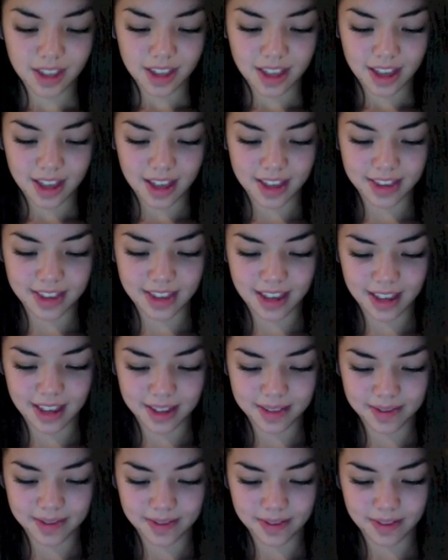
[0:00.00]
And
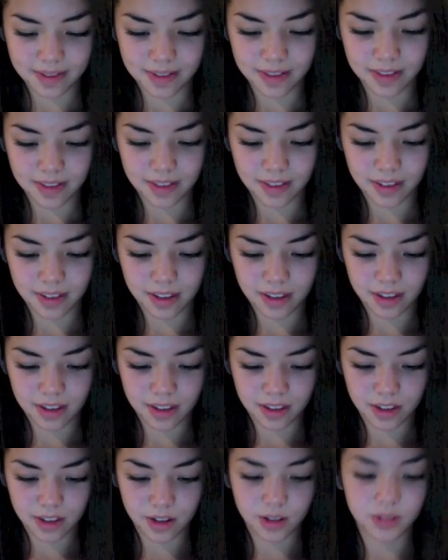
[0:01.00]
then
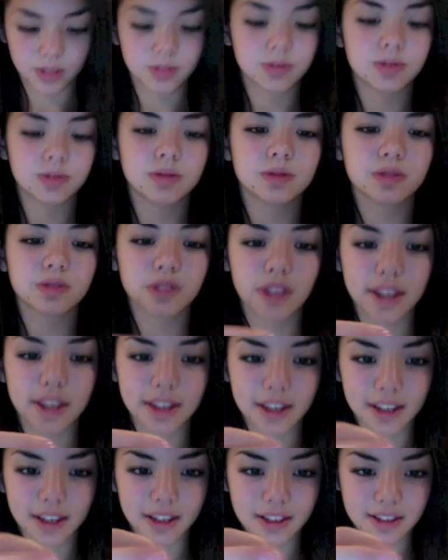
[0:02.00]
you link
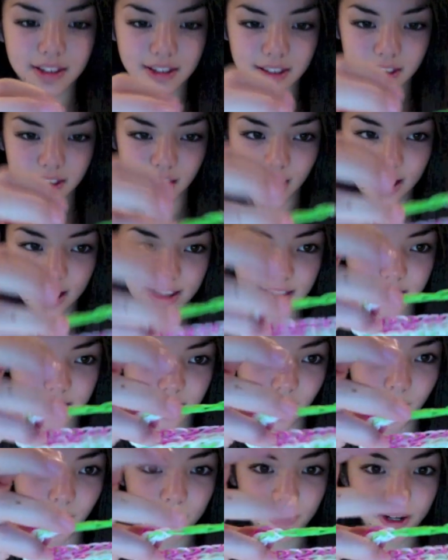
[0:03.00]
it to the S
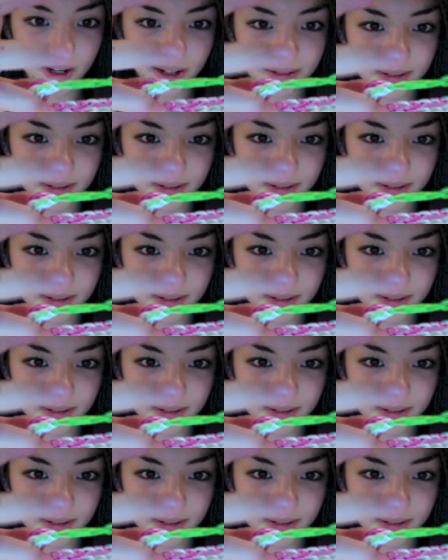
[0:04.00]
stopper.